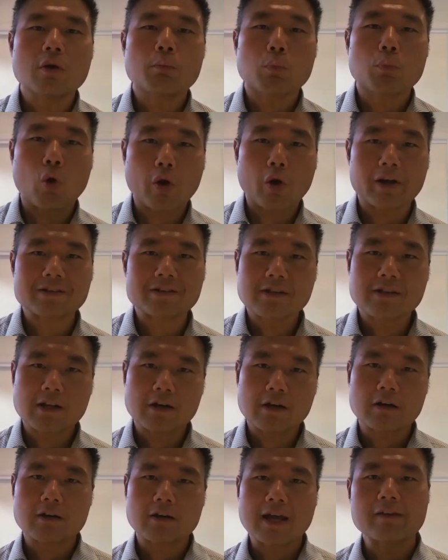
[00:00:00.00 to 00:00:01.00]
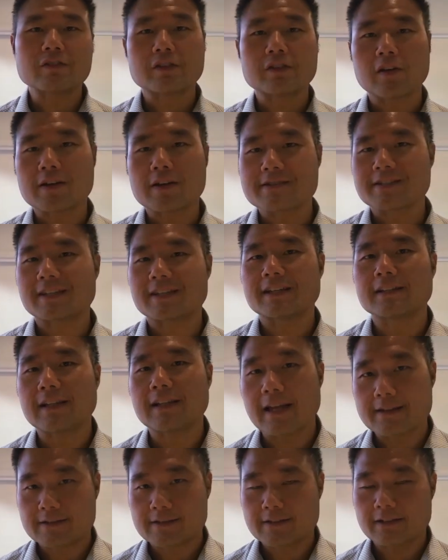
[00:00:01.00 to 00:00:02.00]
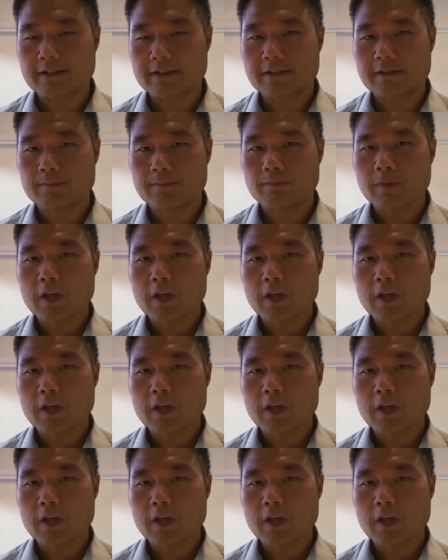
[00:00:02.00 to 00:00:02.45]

products that are advertising elastic.